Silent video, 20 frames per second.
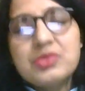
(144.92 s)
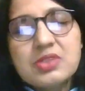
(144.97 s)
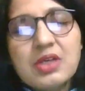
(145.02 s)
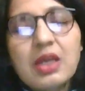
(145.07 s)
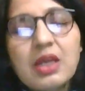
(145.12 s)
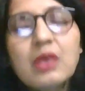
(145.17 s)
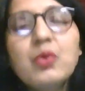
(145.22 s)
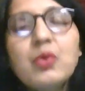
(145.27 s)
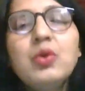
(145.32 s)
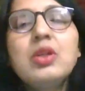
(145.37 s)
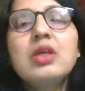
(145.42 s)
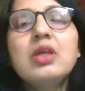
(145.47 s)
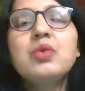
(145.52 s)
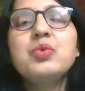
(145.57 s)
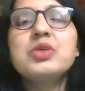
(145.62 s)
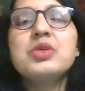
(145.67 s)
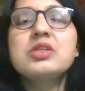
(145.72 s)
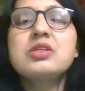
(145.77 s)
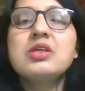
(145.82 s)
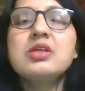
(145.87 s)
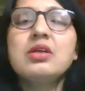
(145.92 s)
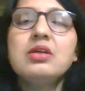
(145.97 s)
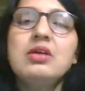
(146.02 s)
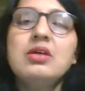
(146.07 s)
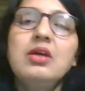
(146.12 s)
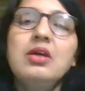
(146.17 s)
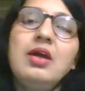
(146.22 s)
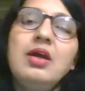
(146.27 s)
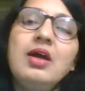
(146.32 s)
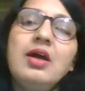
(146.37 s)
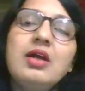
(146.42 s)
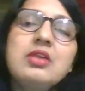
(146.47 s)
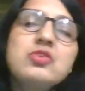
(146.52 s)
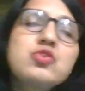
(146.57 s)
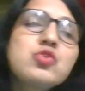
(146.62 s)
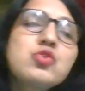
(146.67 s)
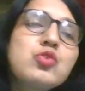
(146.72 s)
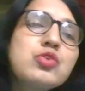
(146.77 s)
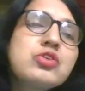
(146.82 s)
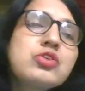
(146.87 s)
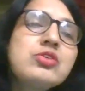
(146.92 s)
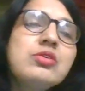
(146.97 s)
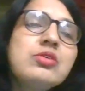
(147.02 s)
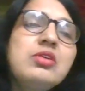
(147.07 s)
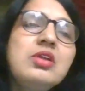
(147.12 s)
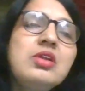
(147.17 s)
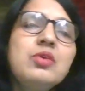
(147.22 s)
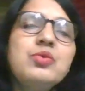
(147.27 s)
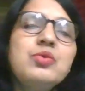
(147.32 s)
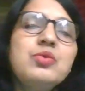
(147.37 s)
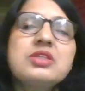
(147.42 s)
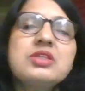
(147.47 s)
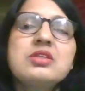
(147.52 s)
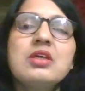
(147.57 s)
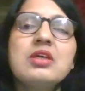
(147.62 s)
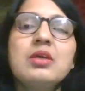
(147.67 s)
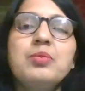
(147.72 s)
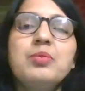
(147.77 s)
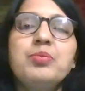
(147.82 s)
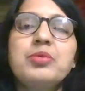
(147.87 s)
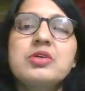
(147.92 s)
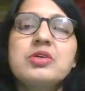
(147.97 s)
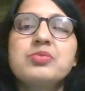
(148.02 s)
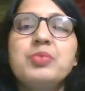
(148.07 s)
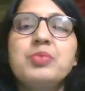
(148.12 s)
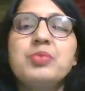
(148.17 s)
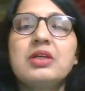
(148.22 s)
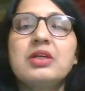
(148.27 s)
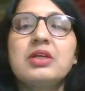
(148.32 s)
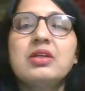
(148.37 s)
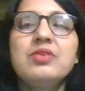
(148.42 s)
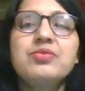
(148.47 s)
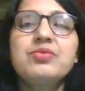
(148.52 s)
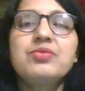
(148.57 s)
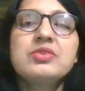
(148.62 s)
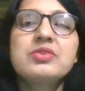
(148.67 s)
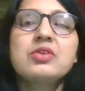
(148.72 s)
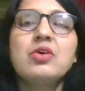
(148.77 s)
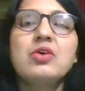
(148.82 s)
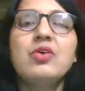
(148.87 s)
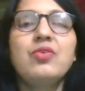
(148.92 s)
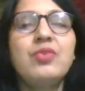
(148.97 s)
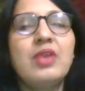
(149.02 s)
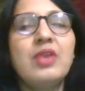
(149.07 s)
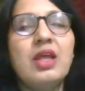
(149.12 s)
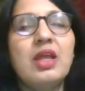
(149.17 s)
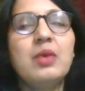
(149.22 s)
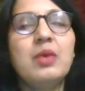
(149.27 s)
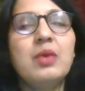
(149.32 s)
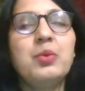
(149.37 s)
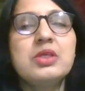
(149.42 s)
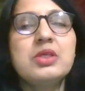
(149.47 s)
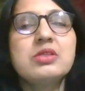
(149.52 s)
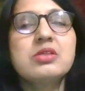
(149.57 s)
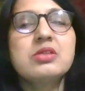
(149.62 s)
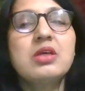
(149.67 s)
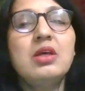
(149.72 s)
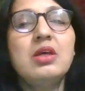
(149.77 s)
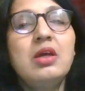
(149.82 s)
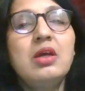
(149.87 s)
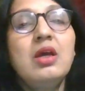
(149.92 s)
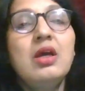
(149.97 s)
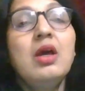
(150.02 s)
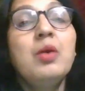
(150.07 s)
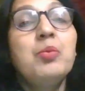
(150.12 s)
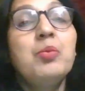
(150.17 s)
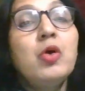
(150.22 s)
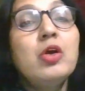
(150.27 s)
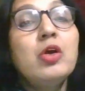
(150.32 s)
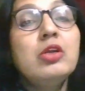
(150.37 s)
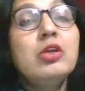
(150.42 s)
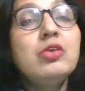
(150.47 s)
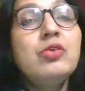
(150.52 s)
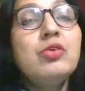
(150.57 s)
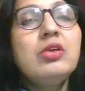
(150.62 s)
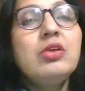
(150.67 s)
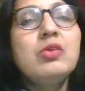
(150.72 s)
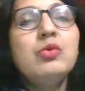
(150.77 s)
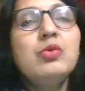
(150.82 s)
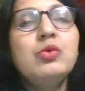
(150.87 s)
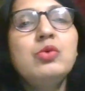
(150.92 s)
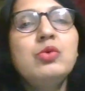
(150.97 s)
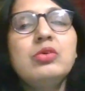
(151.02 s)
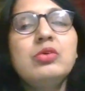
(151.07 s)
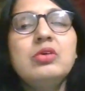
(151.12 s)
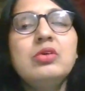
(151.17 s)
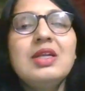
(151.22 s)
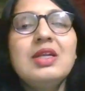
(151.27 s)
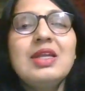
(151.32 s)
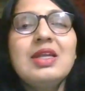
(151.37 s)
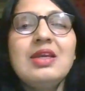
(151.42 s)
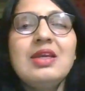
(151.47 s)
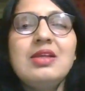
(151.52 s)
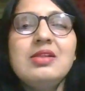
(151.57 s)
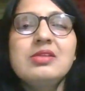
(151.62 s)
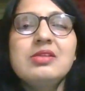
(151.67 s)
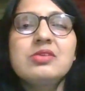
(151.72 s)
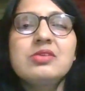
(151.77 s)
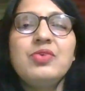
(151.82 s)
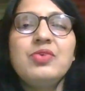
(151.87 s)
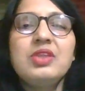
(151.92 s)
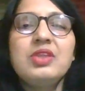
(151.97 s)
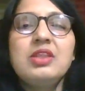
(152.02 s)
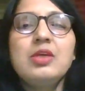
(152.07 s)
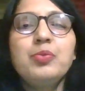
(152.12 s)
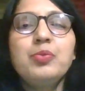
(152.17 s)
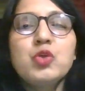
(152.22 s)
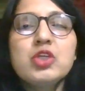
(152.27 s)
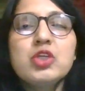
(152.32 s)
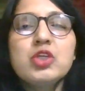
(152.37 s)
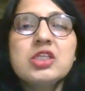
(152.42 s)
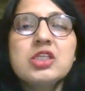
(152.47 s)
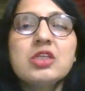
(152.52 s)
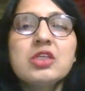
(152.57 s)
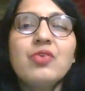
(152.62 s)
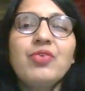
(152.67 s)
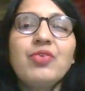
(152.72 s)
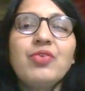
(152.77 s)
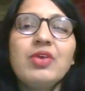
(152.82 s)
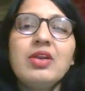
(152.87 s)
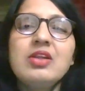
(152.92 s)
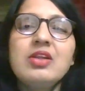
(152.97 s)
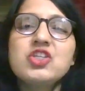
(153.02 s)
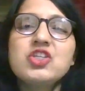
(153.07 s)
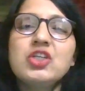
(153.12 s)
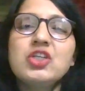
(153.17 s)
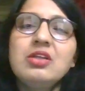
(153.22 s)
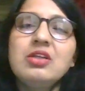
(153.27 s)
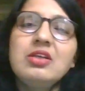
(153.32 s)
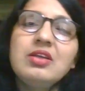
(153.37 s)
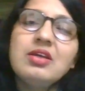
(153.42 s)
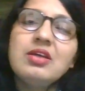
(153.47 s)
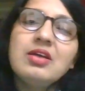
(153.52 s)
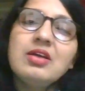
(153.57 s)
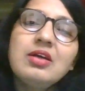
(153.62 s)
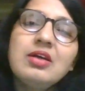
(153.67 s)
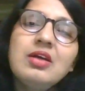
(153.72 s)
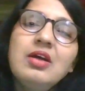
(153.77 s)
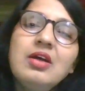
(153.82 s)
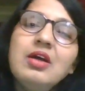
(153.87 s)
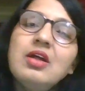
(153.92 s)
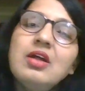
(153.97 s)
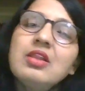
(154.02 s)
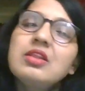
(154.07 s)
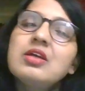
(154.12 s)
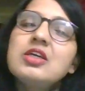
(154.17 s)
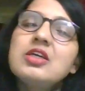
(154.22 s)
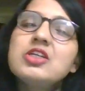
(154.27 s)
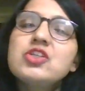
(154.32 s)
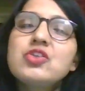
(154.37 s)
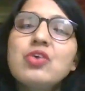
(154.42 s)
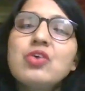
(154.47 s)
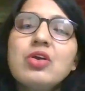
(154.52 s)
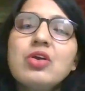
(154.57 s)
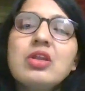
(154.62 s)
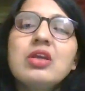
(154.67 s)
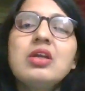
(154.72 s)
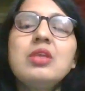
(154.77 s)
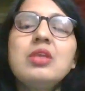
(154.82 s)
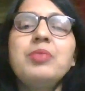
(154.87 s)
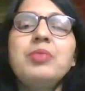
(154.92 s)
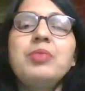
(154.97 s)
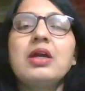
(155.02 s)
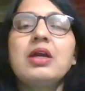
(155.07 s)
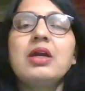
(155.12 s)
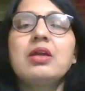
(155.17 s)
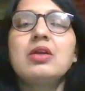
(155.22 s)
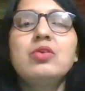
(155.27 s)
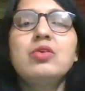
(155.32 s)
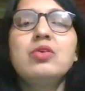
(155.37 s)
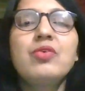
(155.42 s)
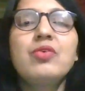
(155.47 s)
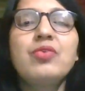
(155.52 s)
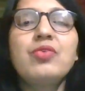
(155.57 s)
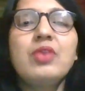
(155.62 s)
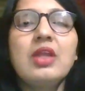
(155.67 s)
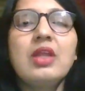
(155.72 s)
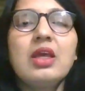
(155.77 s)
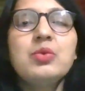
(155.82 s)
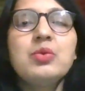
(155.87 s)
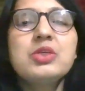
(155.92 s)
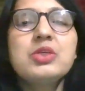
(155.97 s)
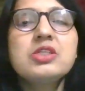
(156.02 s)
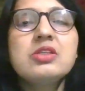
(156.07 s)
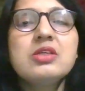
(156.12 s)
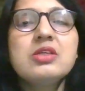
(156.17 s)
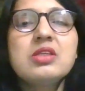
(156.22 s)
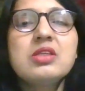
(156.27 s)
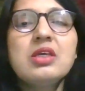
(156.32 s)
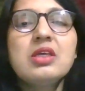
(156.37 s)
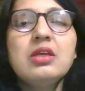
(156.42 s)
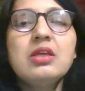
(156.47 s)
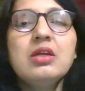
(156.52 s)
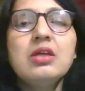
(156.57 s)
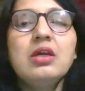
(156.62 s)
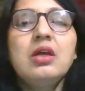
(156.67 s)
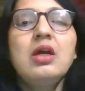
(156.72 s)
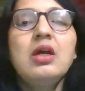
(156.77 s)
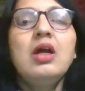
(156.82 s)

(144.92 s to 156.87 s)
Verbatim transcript: psycholinguistic and sociolinguistic perspectives of language. Module 2 deals with the position of English in India, the historical background of language teaching,